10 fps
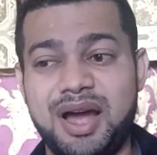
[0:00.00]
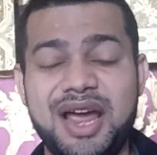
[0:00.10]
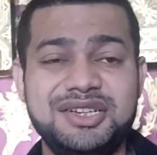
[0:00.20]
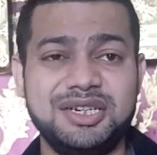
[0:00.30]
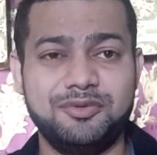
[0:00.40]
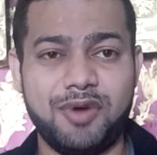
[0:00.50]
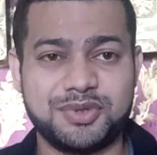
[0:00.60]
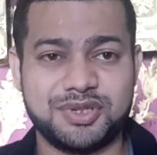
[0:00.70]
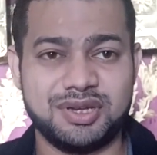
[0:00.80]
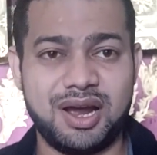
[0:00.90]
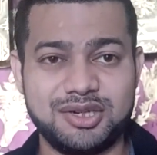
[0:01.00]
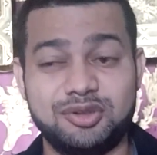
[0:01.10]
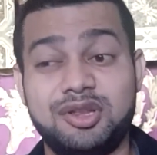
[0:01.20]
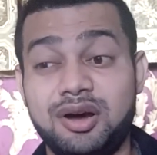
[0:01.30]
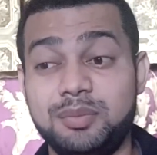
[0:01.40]
agent websites or
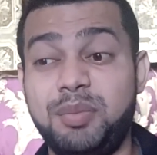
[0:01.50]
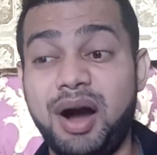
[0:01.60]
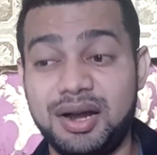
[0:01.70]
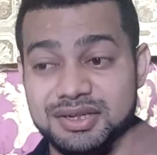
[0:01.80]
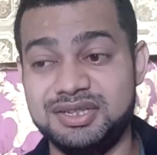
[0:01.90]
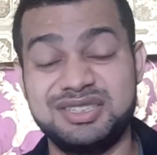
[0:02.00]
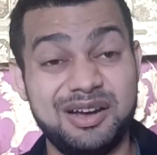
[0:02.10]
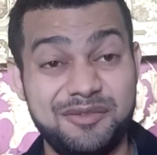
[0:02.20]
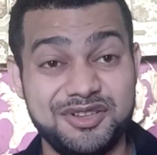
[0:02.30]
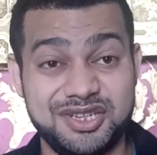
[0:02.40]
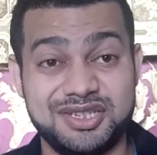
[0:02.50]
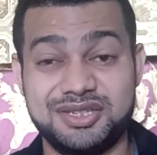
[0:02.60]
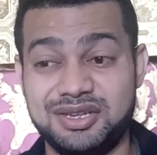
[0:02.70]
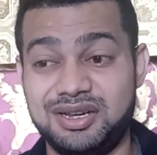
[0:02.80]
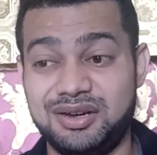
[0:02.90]
third-party services.